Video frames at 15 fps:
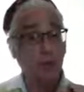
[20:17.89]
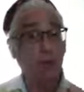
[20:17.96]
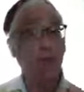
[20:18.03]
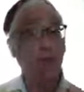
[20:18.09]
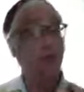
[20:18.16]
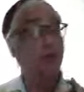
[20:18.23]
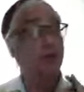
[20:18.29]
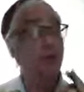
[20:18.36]

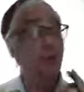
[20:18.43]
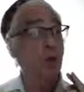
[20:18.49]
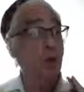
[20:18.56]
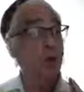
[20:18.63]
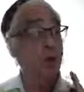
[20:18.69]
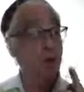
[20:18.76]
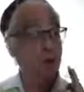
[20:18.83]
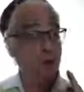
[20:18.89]
folks are
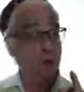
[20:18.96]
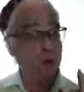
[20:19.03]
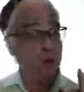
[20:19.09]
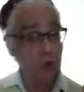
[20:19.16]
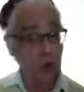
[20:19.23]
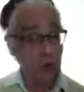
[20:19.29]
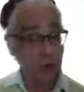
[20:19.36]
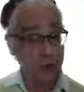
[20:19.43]
welcome to go
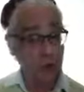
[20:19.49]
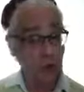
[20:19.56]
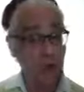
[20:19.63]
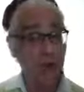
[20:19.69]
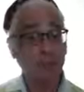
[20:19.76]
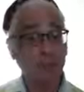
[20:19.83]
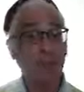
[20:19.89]
online,